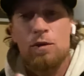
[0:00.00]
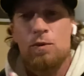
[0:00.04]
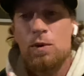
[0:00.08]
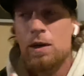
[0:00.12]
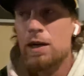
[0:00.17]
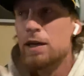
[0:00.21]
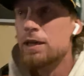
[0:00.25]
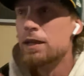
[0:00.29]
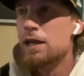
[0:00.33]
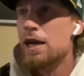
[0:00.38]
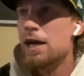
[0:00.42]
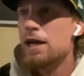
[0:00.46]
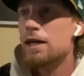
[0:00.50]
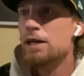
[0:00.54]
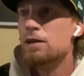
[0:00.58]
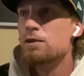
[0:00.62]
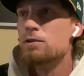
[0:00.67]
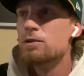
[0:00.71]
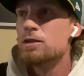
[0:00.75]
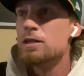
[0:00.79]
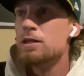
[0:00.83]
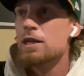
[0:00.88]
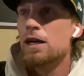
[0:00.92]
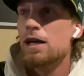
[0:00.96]
when they
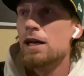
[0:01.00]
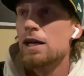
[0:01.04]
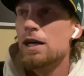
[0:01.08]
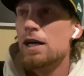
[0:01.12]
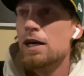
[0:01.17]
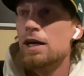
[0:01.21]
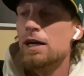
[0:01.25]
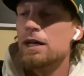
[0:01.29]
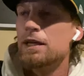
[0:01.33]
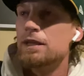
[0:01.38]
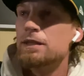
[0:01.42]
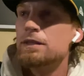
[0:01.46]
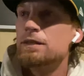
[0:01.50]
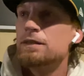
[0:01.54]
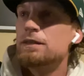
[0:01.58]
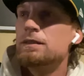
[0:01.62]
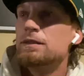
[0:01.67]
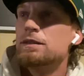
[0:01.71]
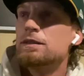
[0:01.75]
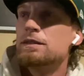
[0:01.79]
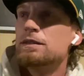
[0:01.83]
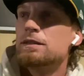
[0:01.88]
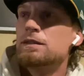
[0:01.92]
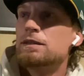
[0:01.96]
used to,
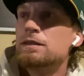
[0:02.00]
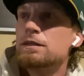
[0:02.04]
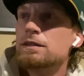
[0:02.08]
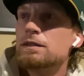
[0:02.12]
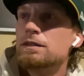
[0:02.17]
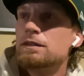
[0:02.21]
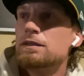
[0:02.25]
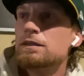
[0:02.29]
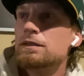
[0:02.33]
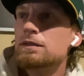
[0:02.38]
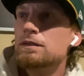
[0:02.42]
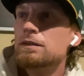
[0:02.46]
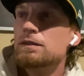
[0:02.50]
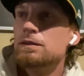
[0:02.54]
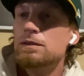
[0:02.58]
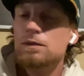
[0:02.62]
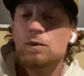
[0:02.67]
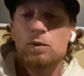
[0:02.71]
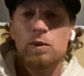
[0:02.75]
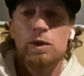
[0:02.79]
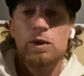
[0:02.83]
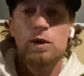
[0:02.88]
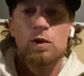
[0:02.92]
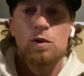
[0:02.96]

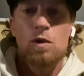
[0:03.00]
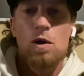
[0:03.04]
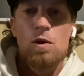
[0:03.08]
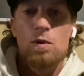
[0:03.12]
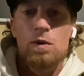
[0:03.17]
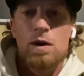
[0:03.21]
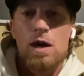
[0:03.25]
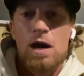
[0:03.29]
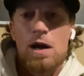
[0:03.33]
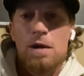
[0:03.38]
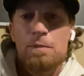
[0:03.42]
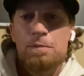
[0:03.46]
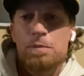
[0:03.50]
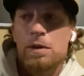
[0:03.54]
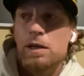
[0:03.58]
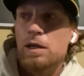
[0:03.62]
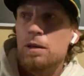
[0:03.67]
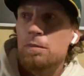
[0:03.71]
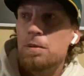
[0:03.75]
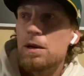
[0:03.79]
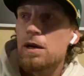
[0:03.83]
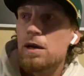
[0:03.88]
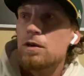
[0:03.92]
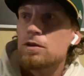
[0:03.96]
when you were growing up and your
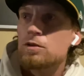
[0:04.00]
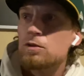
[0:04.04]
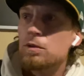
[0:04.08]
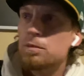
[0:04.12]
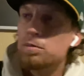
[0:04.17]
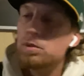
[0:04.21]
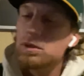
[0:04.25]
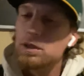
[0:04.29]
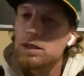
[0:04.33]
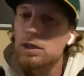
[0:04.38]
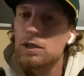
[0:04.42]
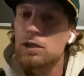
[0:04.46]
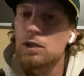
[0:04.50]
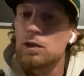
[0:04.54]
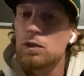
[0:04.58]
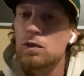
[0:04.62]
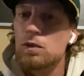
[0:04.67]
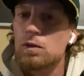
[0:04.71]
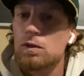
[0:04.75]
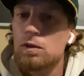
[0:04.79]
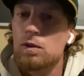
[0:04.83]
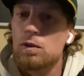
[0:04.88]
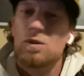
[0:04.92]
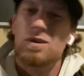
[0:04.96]
parents would put the
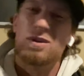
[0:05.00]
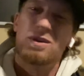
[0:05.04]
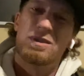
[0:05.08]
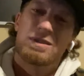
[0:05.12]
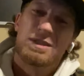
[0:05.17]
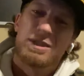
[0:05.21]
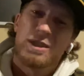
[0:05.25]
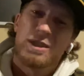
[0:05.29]
little,